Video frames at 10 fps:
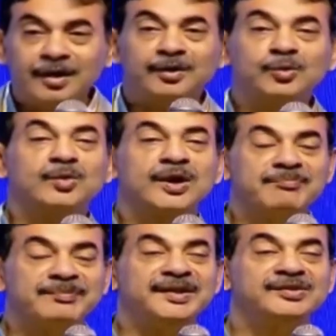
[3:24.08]
two
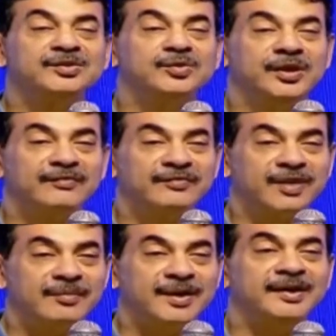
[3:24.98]
companies who have
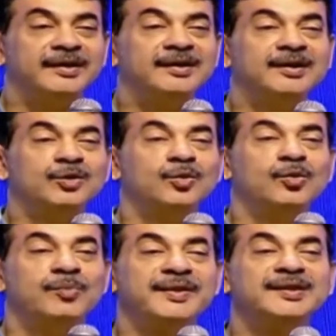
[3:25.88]
committed to
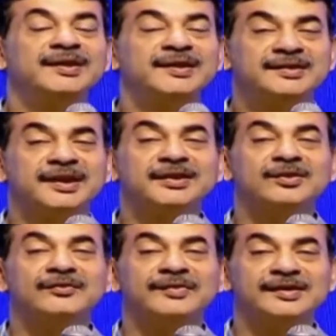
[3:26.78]
open their center
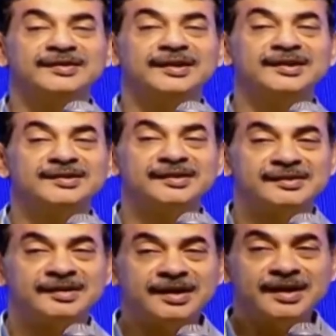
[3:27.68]
of
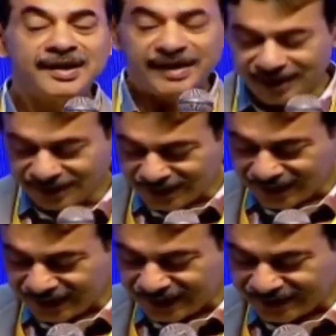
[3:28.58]
excellences in the
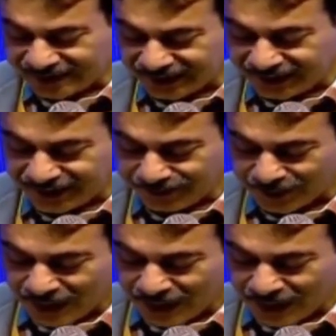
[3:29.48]
AI city.